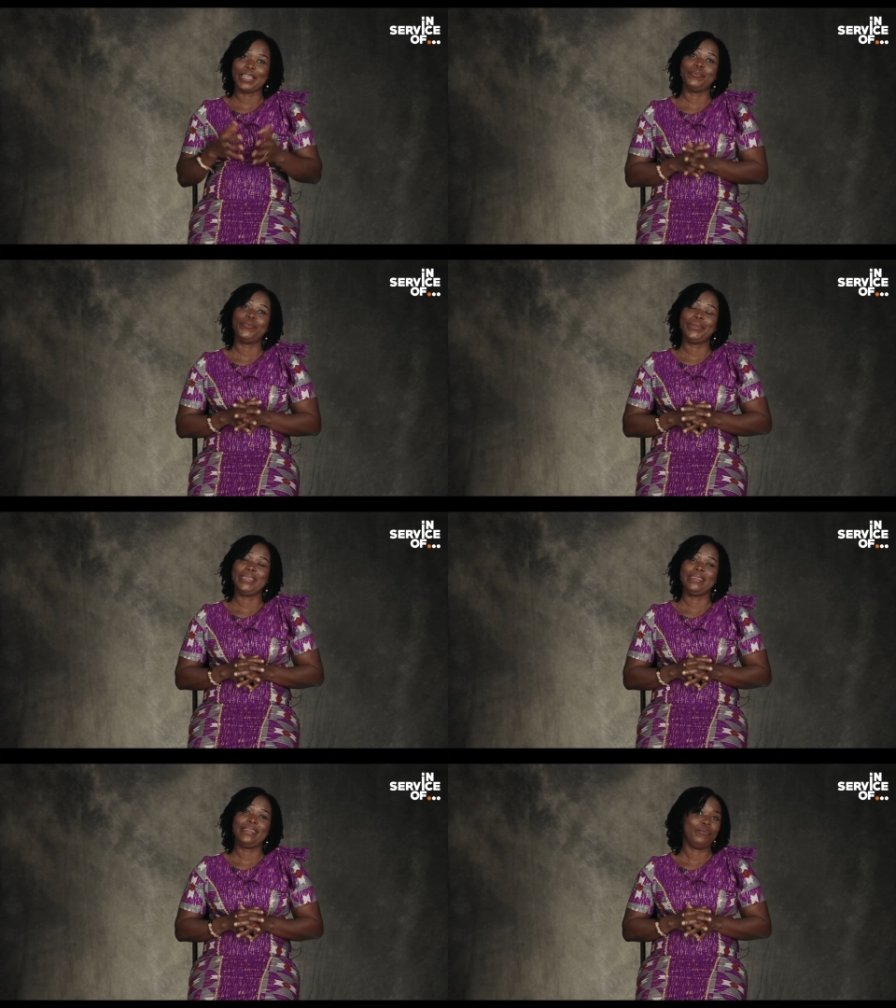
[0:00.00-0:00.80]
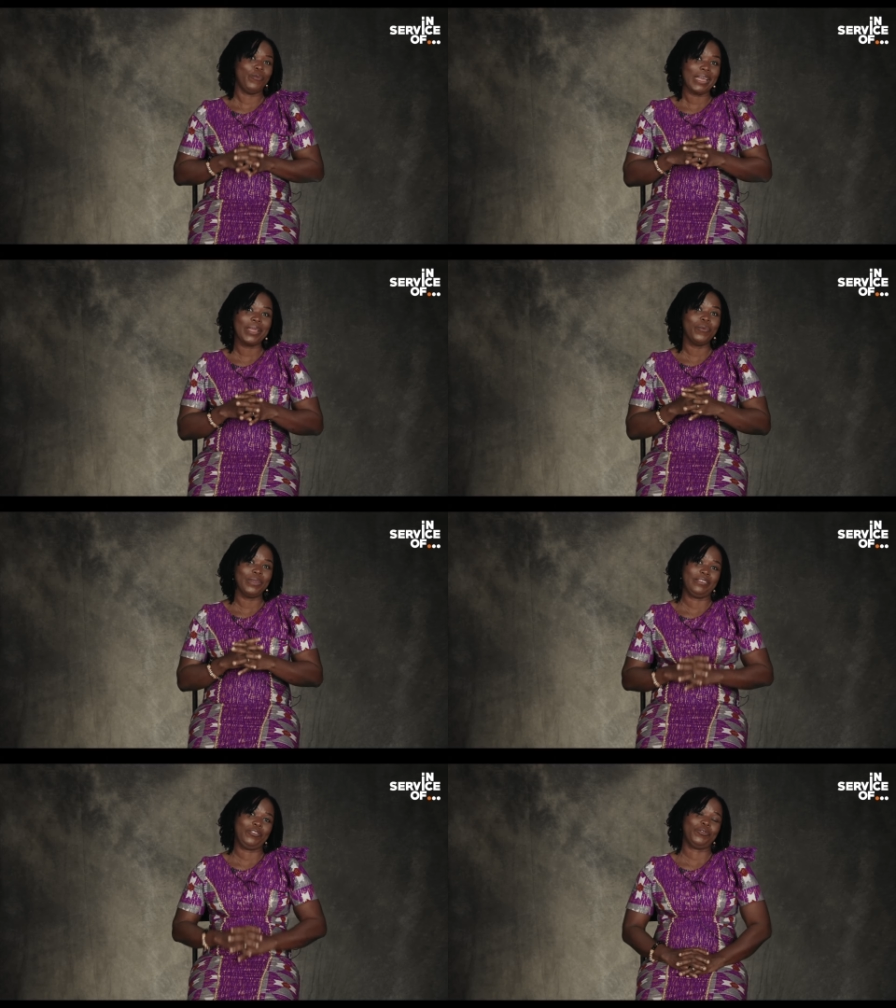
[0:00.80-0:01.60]
give you, it's once,
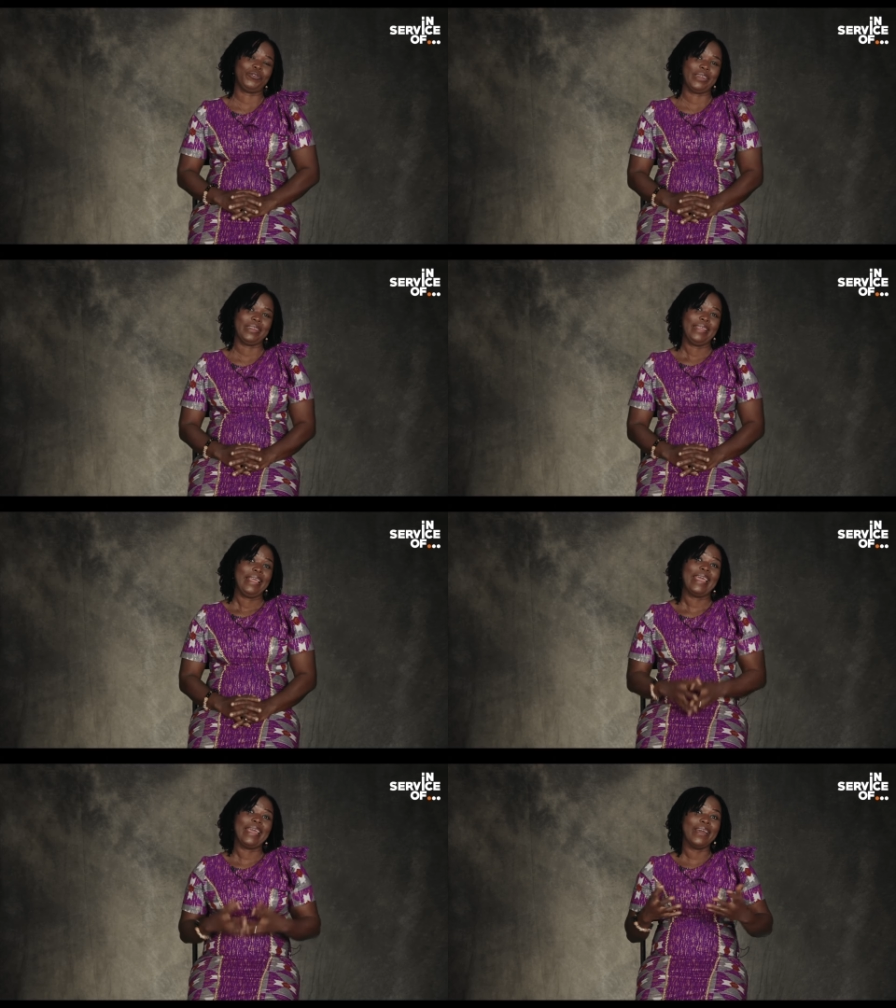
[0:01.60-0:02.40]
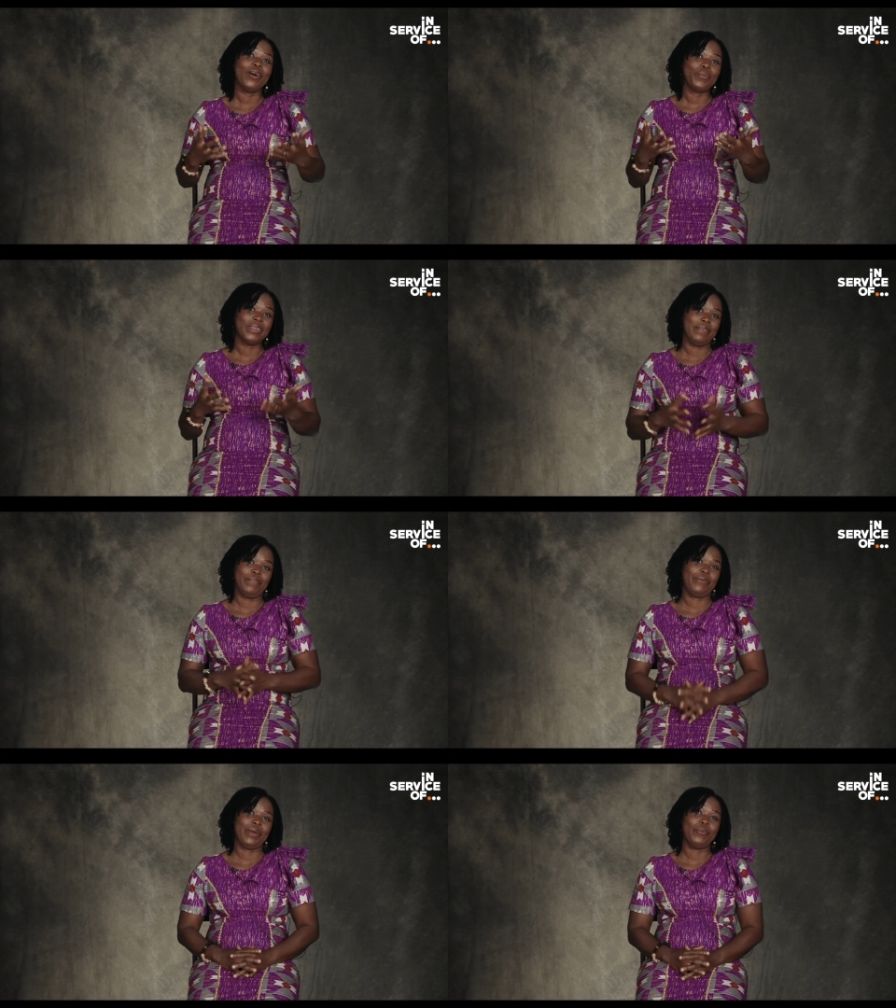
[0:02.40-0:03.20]
but we monitor at least if the
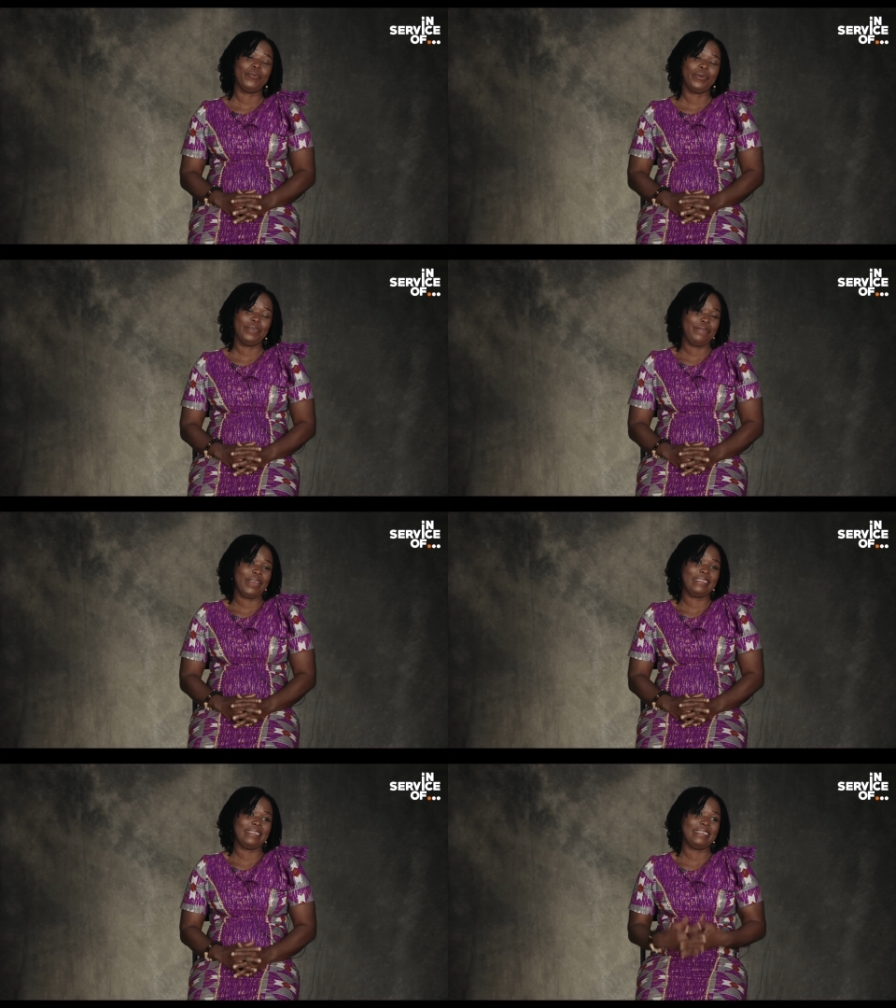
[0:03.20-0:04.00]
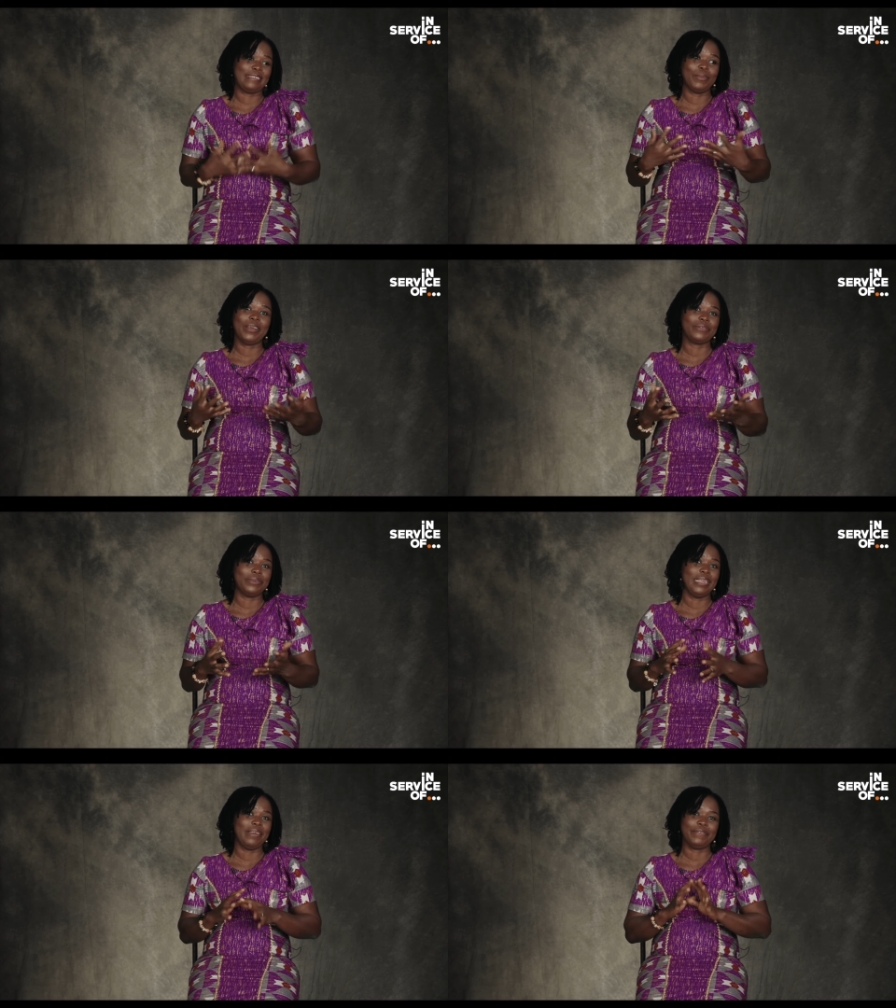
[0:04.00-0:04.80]
child needs something in school,
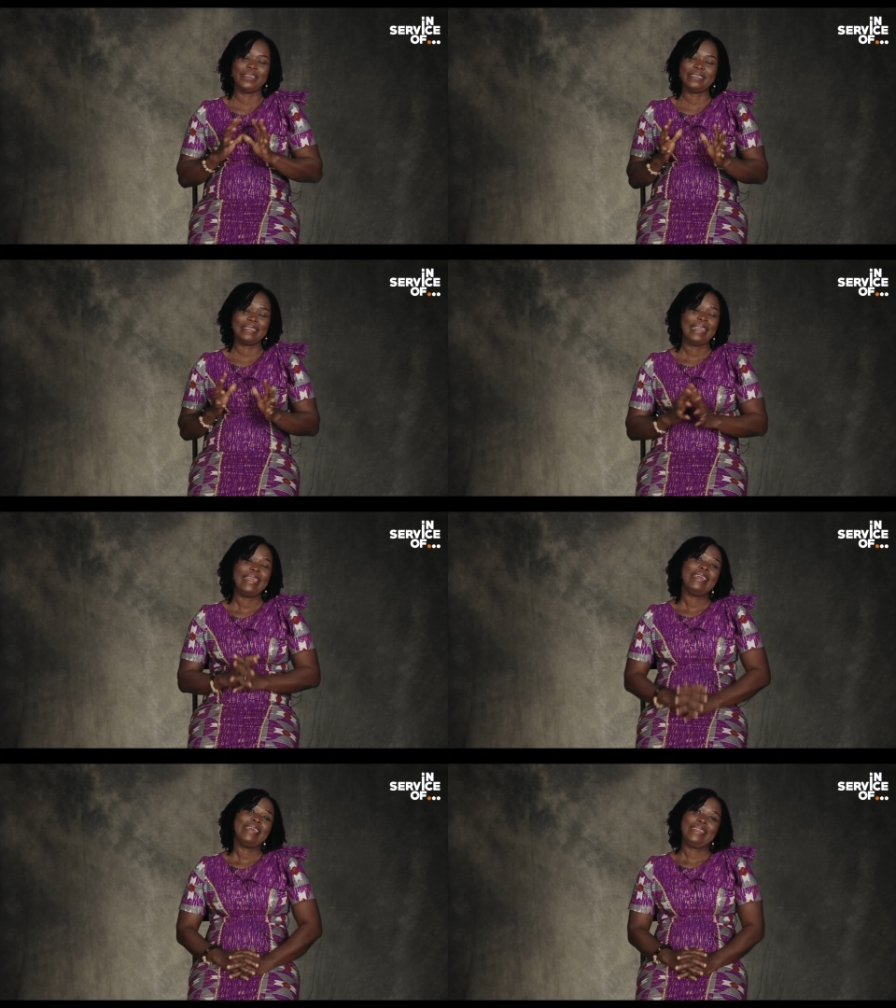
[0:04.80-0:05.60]
we can try and